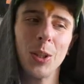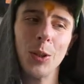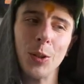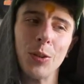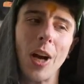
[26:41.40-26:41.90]

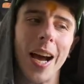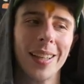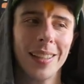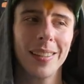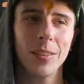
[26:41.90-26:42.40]
you're not
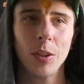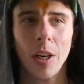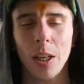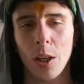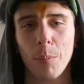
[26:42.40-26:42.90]
you're
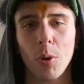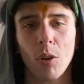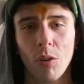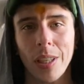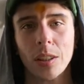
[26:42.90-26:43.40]
not going to
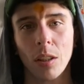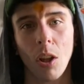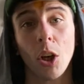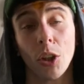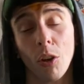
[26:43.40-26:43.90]
progress
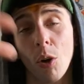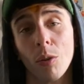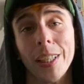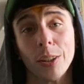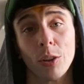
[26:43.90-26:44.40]
along your
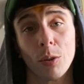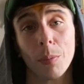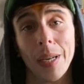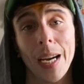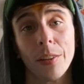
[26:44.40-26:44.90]
own internal
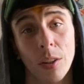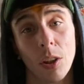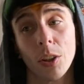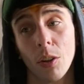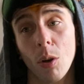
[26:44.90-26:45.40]
path,
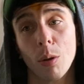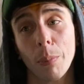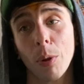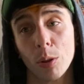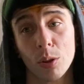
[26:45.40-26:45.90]
along your own
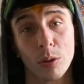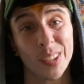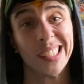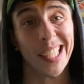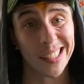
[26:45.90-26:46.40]
personal
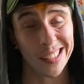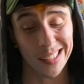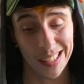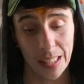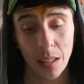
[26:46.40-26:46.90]

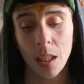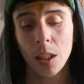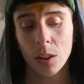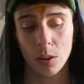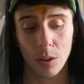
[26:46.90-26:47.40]
destiny.
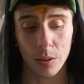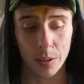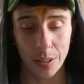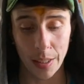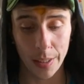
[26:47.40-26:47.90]
So
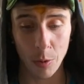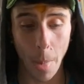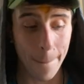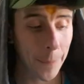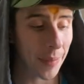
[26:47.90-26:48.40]
it's like,
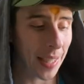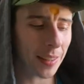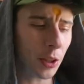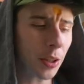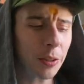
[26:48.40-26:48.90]

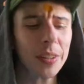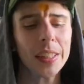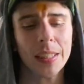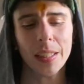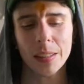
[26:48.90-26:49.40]
and you could really
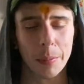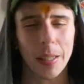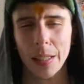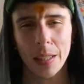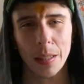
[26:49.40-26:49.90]
say this about
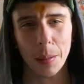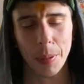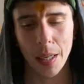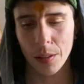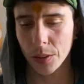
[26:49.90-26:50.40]
any of the
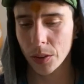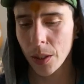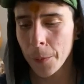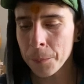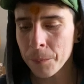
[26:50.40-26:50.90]
piles,
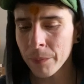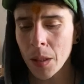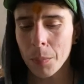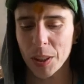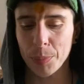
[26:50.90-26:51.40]

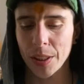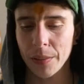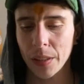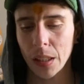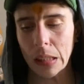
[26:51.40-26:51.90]
but
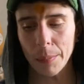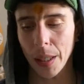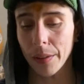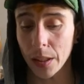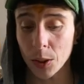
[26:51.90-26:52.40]
specifically
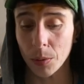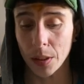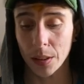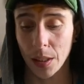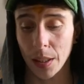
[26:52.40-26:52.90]
about this one,
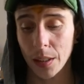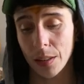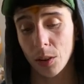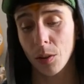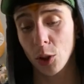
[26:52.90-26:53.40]
is like
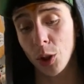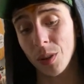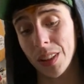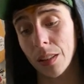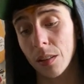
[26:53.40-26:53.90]

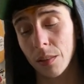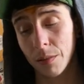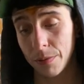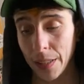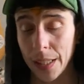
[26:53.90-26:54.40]
choosing
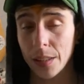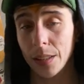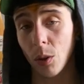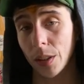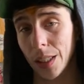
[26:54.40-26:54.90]
fate
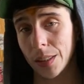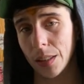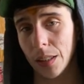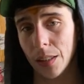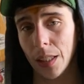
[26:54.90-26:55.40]
or
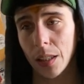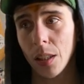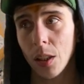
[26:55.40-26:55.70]
destiny. Like,